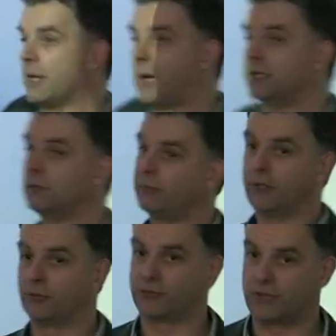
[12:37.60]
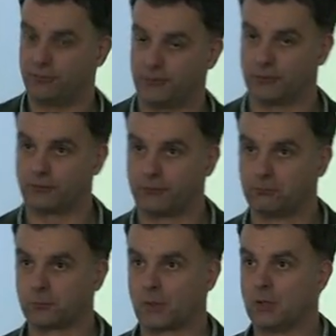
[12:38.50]
they made themselves different.
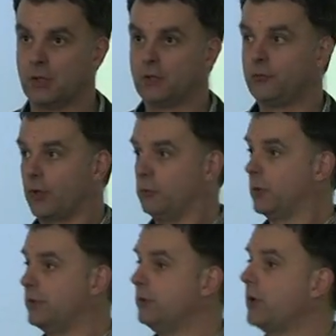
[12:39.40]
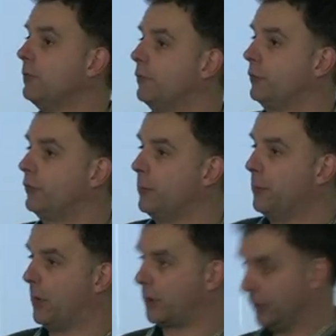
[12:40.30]
So when you go into a
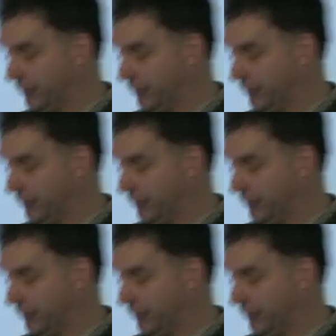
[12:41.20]
supermarket